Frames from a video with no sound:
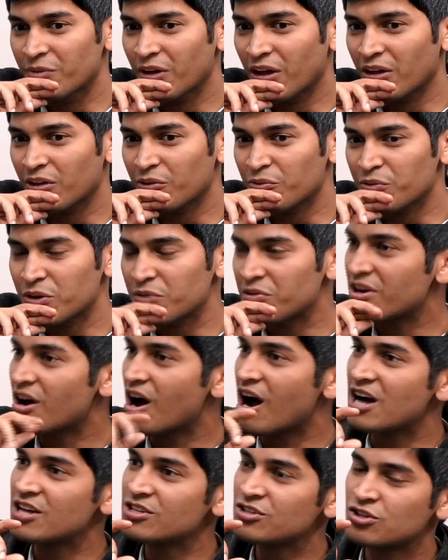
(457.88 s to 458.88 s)
we were
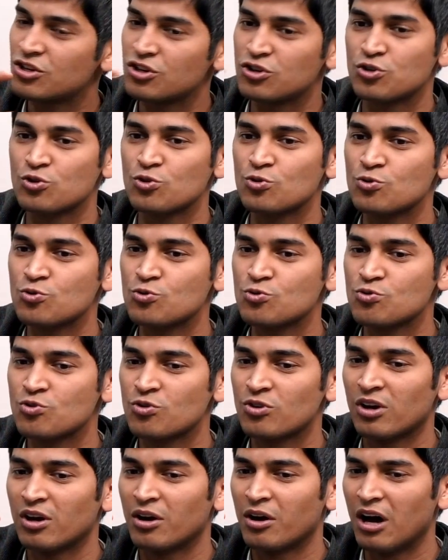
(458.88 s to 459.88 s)
asked to
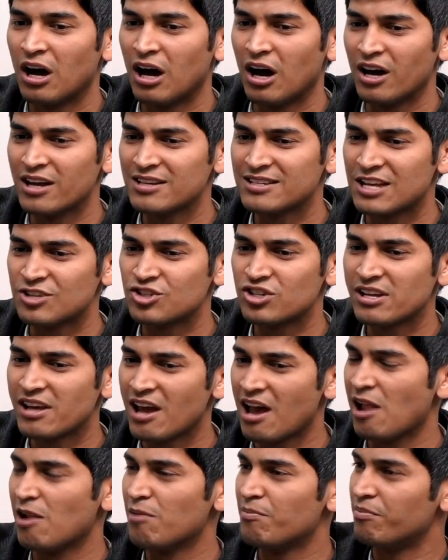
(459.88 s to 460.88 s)
essentially
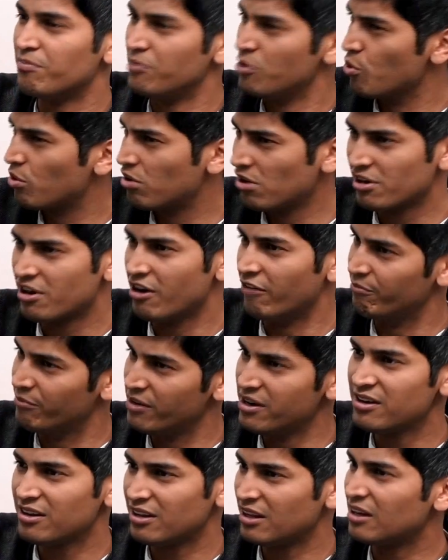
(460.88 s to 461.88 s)
help local
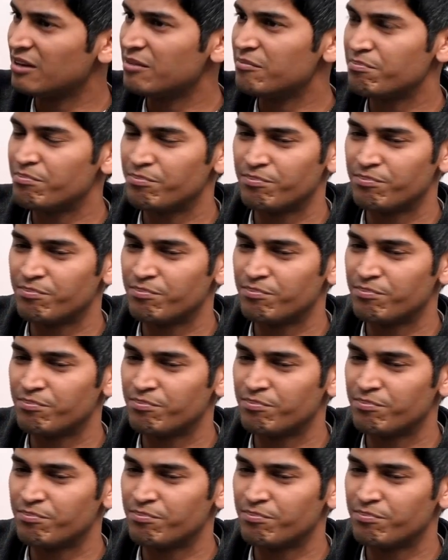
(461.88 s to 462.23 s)
government in